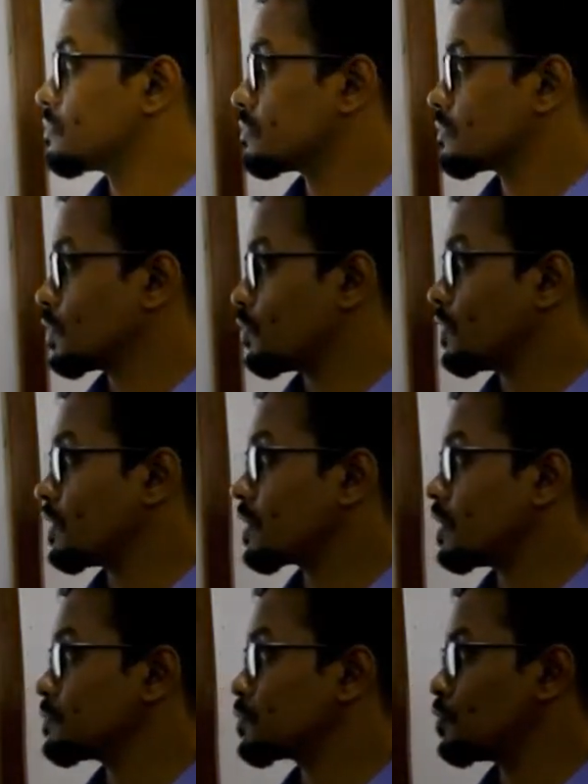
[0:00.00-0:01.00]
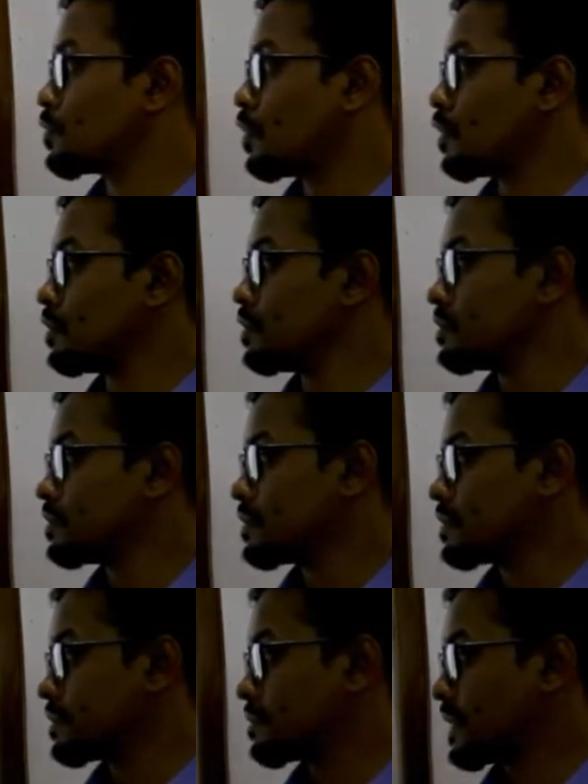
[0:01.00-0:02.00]
Welcome to all.
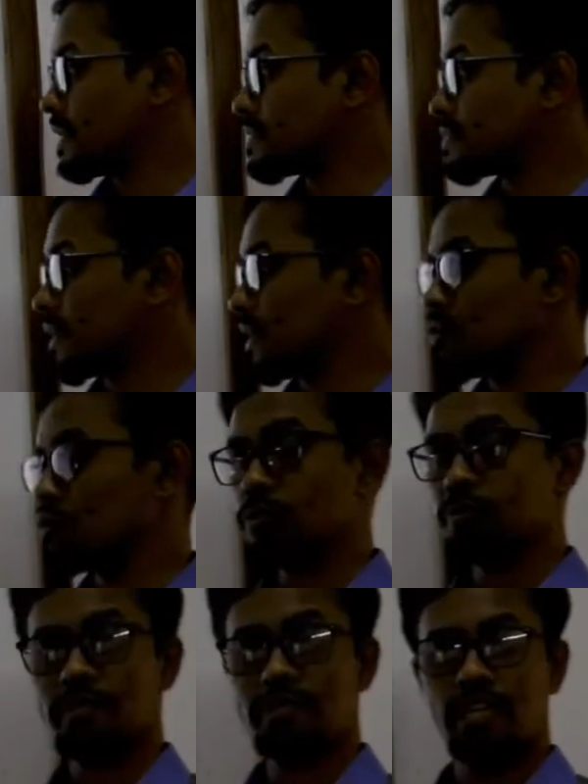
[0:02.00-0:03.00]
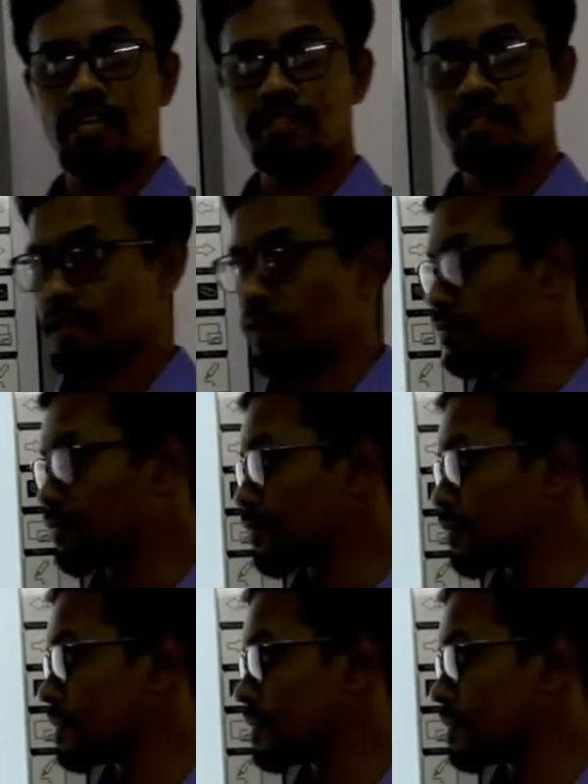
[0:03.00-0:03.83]
Please stay home, stay safe.